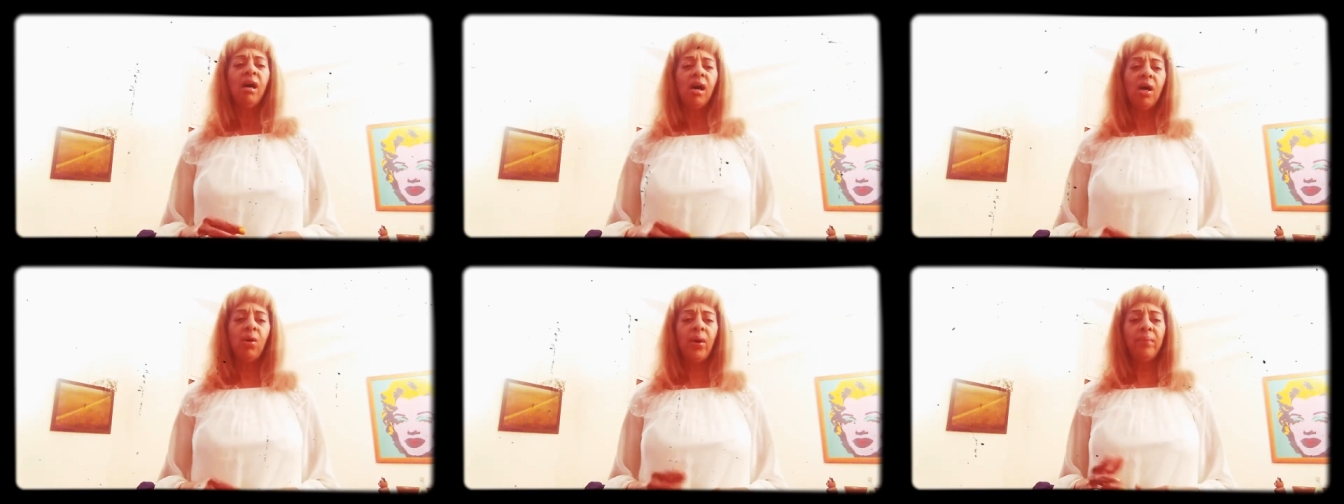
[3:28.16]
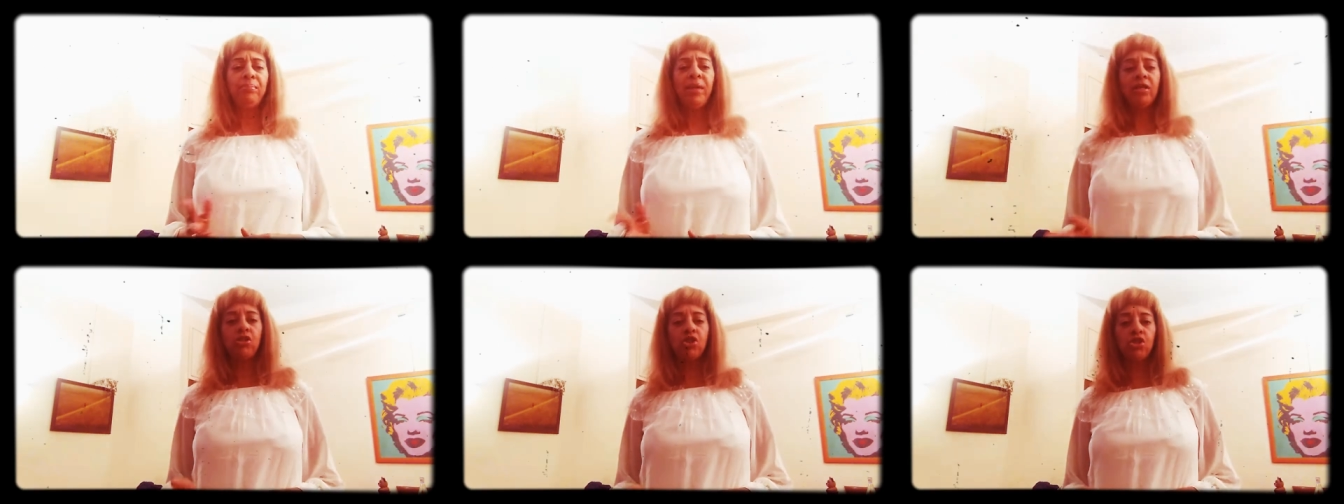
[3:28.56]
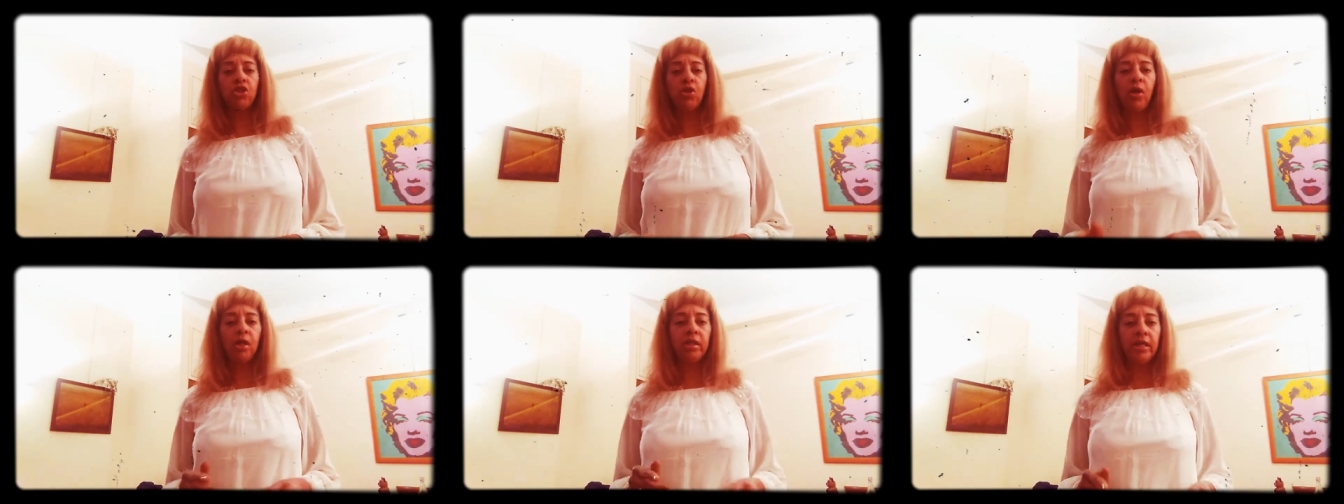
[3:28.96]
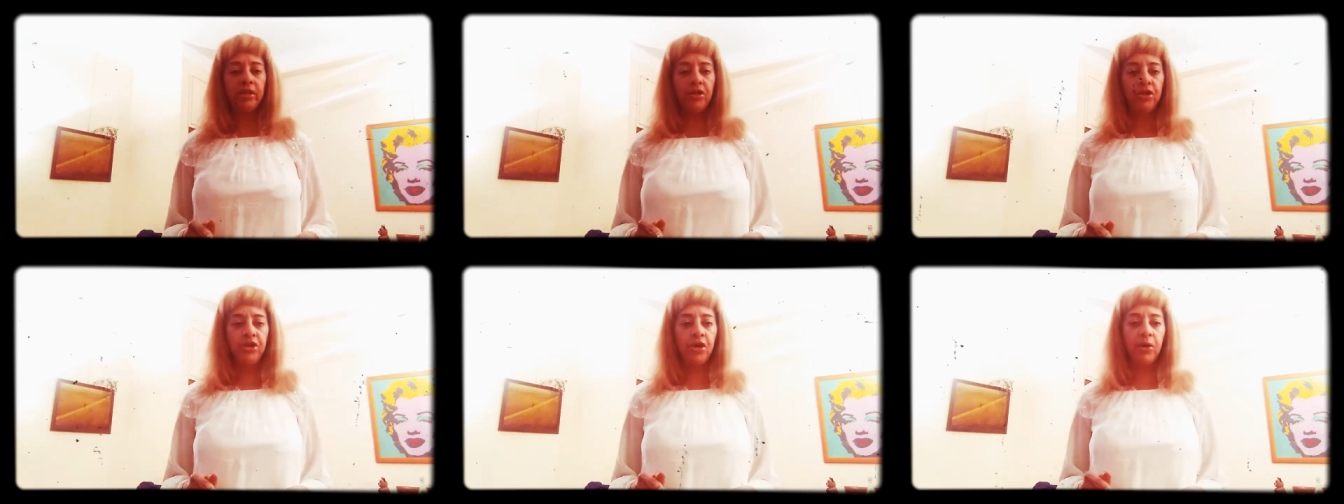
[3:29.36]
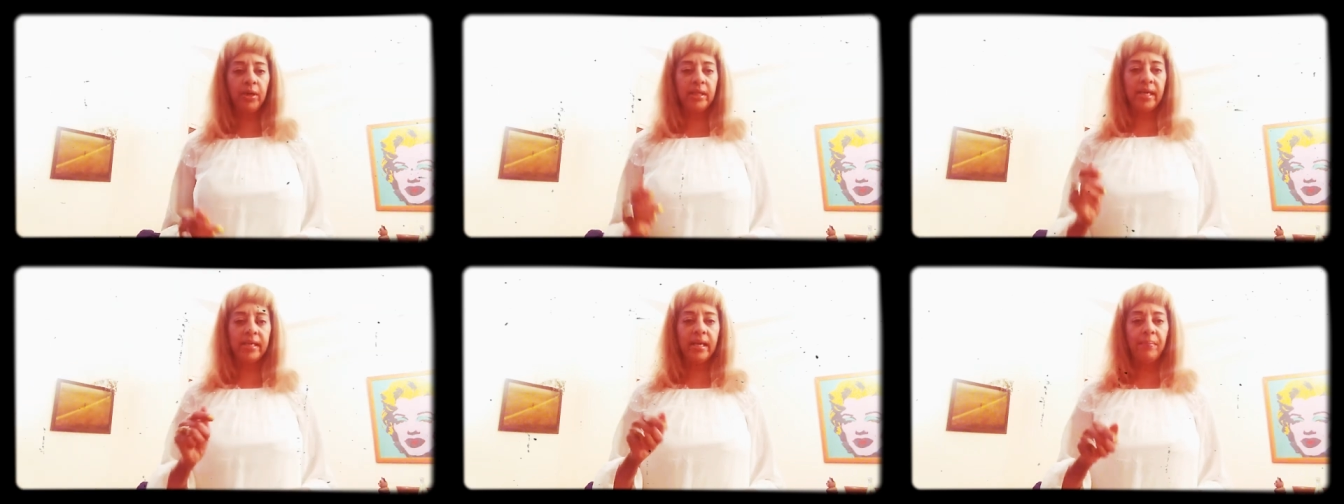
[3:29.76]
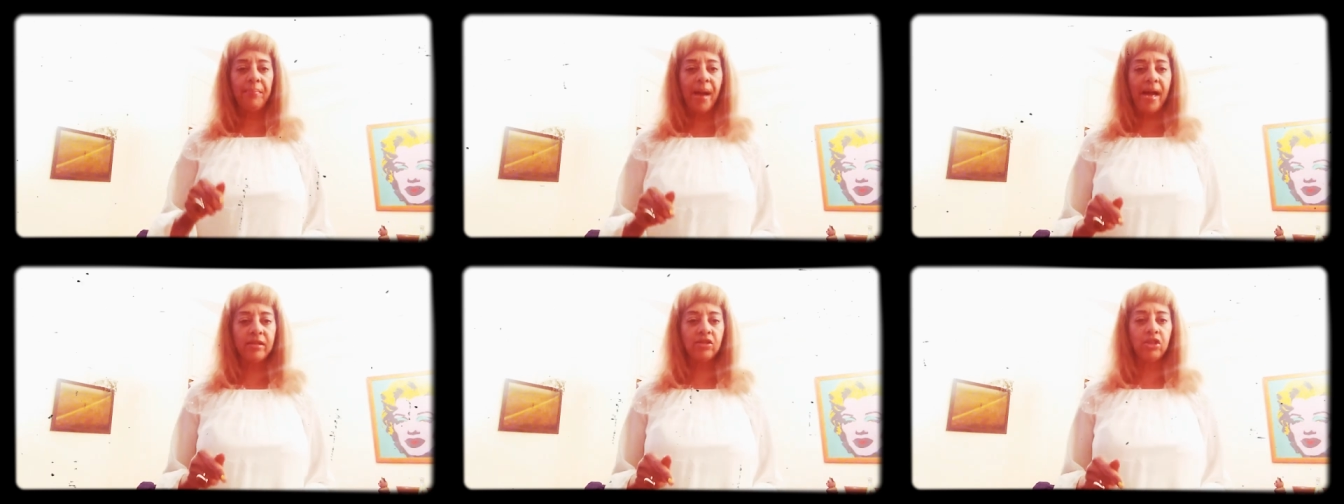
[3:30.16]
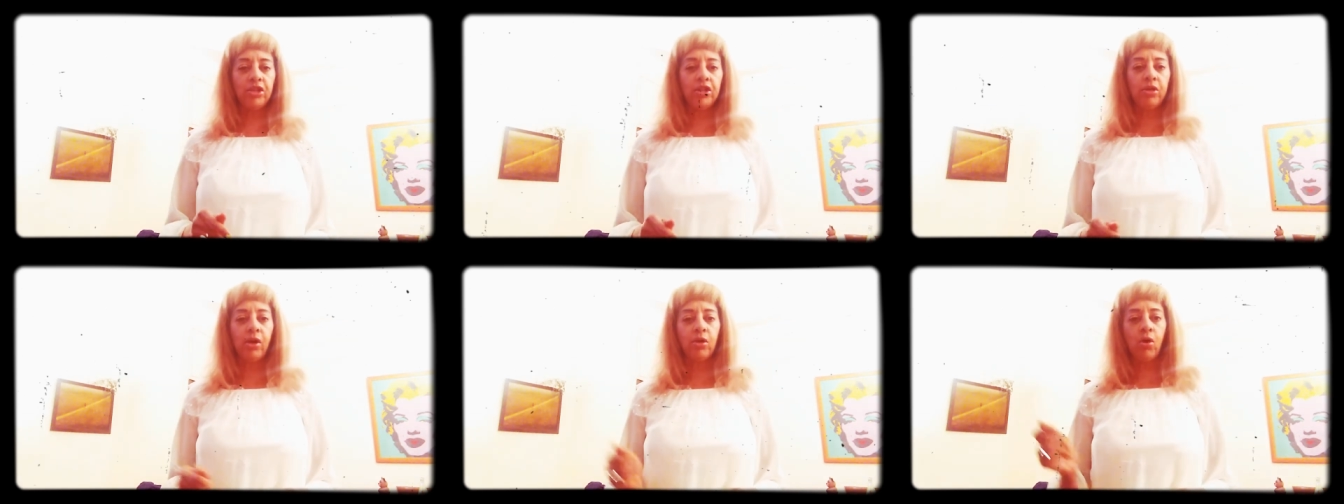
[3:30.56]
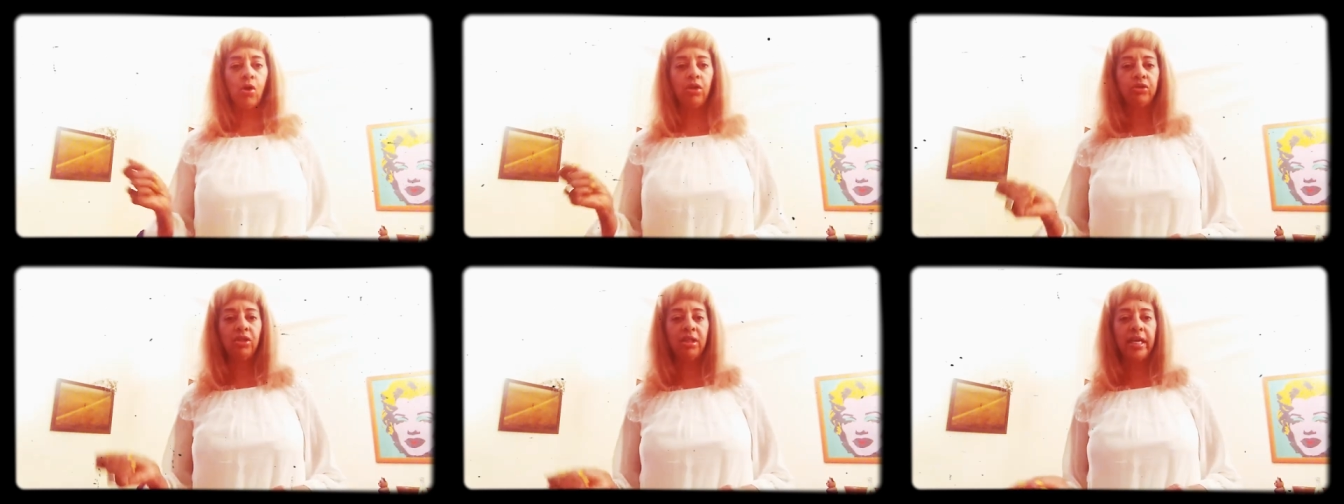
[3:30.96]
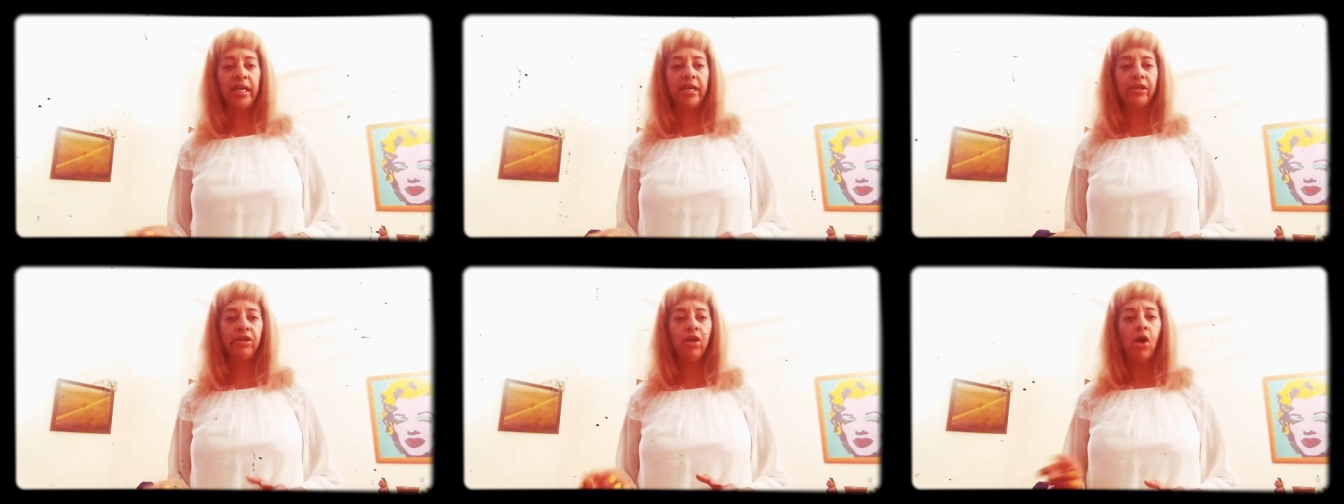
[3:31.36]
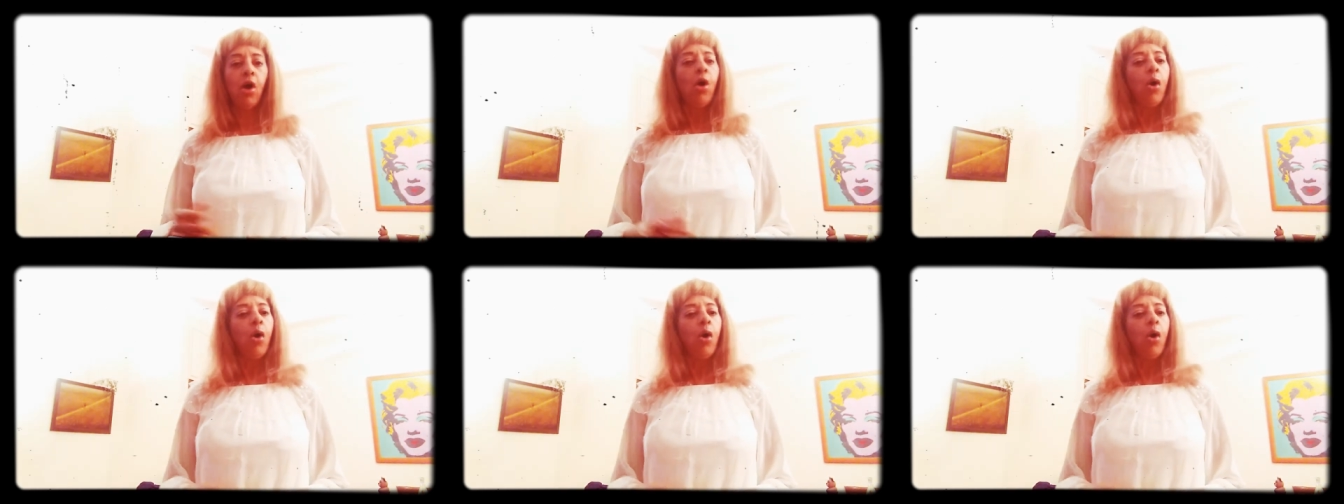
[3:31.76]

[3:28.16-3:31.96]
oh i'm not sure i'll let you know can i get back to you i'll call you later